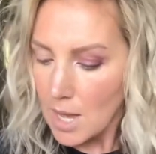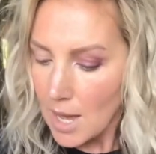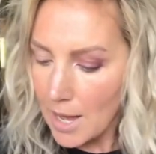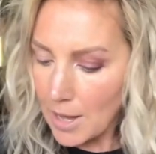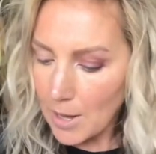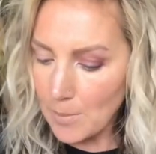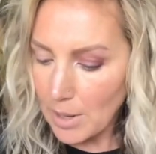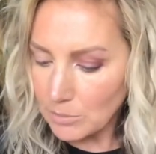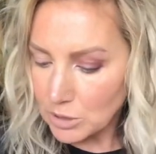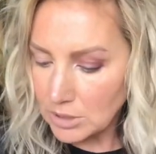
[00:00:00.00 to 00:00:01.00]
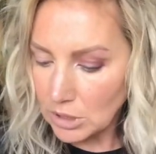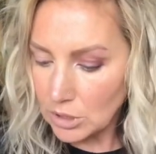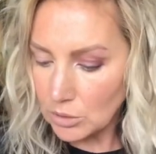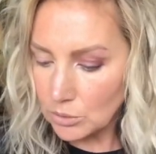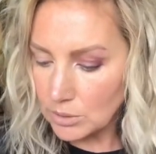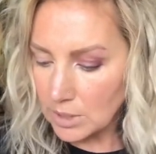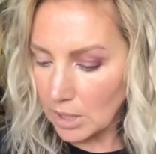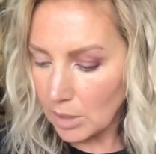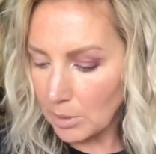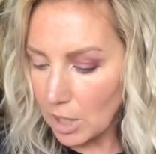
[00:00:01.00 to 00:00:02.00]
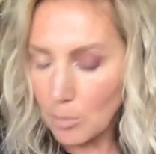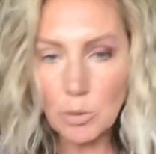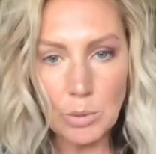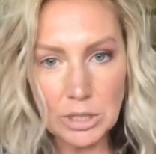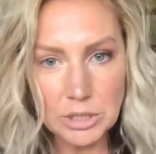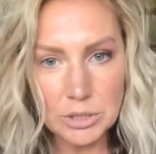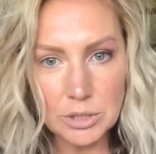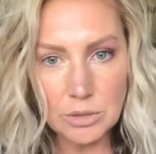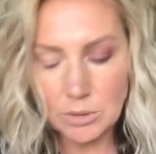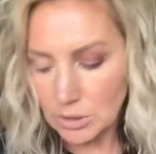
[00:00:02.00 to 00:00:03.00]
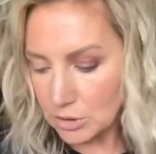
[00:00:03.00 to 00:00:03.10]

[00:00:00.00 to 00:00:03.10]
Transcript: I'm just going to use a couple brushes to do this